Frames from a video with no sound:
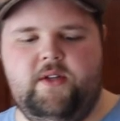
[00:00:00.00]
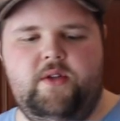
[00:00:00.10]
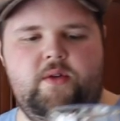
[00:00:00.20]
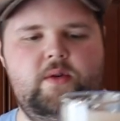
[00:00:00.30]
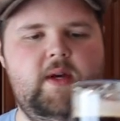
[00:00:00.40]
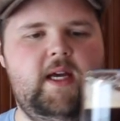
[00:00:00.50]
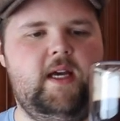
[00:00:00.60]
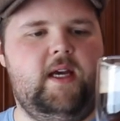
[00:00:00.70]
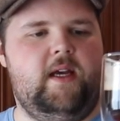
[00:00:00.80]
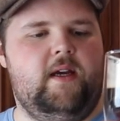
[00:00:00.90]
to do
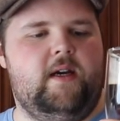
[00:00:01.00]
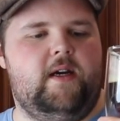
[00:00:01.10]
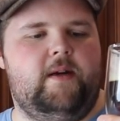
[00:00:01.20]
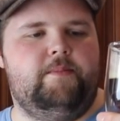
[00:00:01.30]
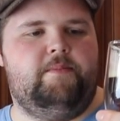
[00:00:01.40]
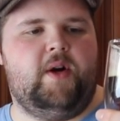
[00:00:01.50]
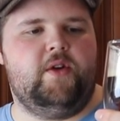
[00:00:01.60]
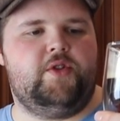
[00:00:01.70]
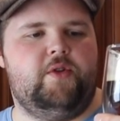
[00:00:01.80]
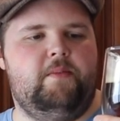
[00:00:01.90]
a
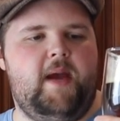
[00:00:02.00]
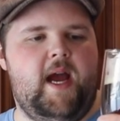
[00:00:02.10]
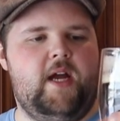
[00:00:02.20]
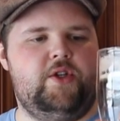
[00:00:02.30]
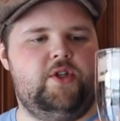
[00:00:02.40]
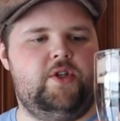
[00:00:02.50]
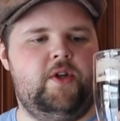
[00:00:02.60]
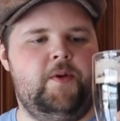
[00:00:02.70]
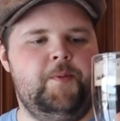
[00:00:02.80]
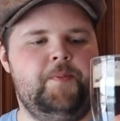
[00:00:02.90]
partial mash
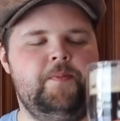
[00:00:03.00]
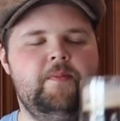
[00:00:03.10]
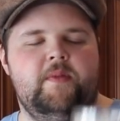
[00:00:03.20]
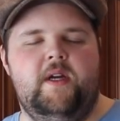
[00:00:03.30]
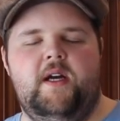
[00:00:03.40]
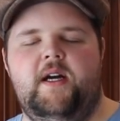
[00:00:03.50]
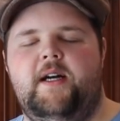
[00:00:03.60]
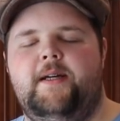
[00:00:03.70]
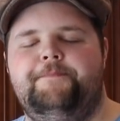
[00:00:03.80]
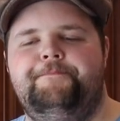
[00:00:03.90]

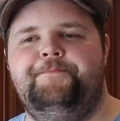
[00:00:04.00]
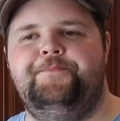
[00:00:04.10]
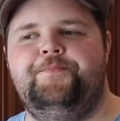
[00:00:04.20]
clone